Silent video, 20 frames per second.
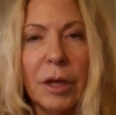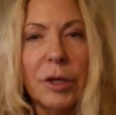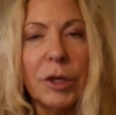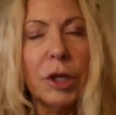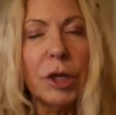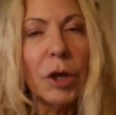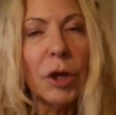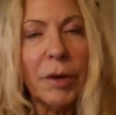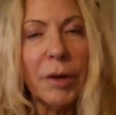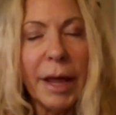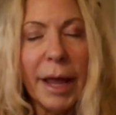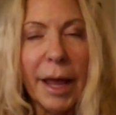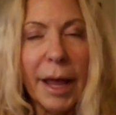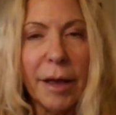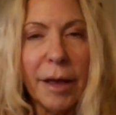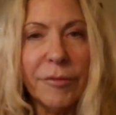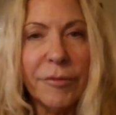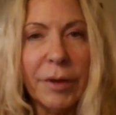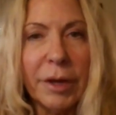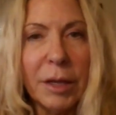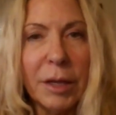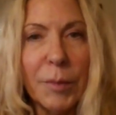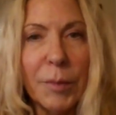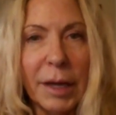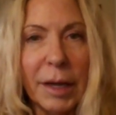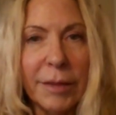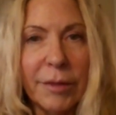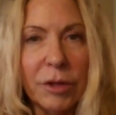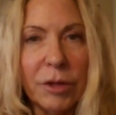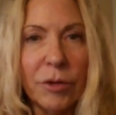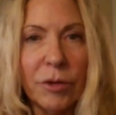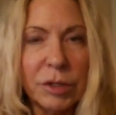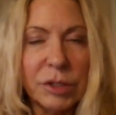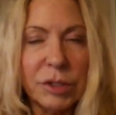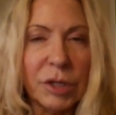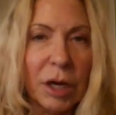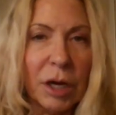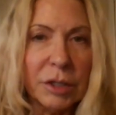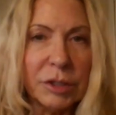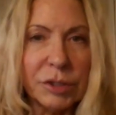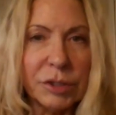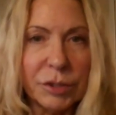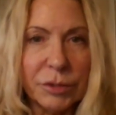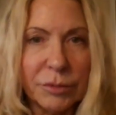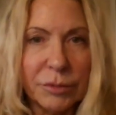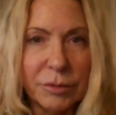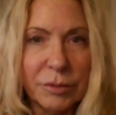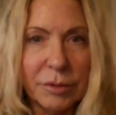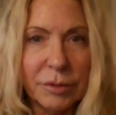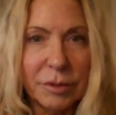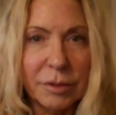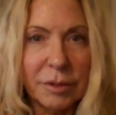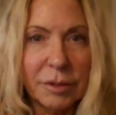you don't have anybody that you can talk to.